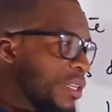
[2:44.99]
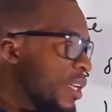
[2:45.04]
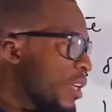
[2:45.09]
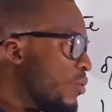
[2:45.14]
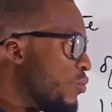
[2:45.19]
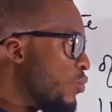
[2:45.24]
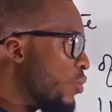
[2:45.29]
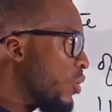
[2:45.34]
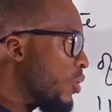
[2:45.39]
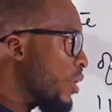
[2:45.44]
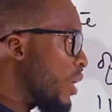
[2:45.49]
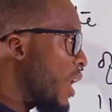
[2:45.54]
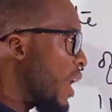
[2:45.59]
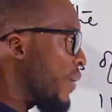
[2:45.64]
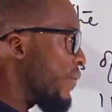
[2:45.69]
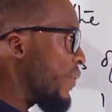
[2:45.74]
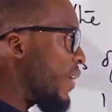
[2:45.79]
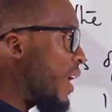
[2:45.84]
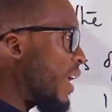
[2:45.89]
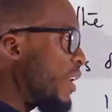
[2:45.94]
they do not
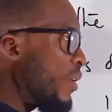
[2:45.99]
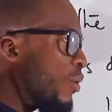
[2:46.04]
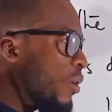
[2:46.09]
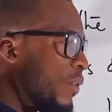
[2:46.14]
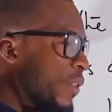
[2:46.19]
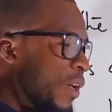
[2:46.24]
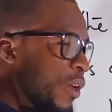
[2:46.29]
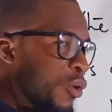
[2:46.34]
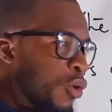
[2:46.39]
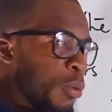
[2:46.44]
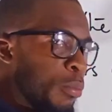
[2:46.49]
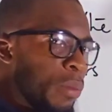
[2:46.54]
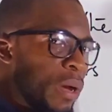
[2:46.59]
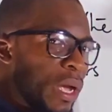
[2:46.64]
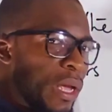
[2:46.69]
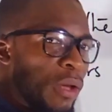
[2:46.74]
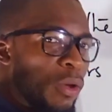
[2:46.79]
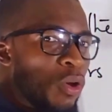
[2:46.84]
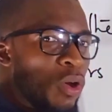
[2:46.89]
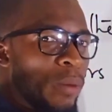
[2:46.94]
have any other
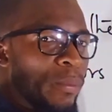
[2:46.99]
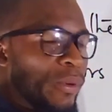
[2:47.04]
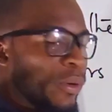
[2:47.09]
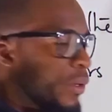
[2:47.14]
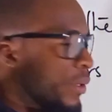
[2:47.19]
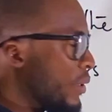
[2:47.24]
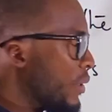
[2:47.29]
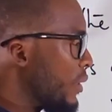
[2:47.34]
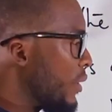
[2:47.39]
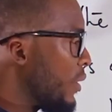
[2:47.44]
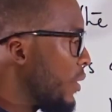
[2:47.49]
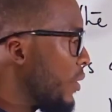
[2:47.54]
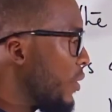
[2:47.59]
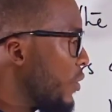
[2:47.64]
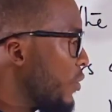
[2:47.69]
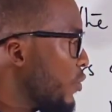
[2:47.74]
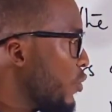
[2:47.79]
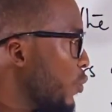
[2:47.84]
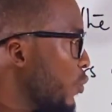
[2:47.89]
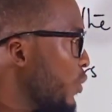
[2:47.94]
number in common.
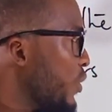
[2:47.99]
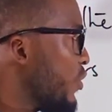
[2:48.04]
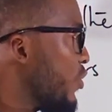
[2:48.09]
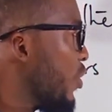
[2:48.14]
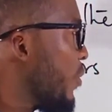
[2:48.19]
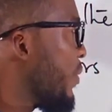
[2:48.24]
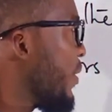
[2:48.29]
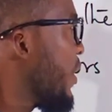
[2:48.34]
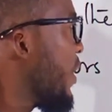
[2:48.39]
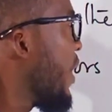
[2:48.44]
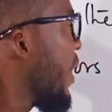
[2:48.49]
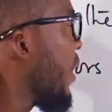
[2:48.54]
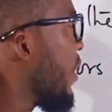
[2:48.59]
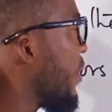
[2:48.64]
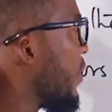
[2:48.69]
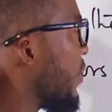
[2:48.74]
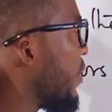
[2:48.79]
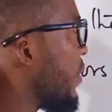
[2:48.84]
So we stop here.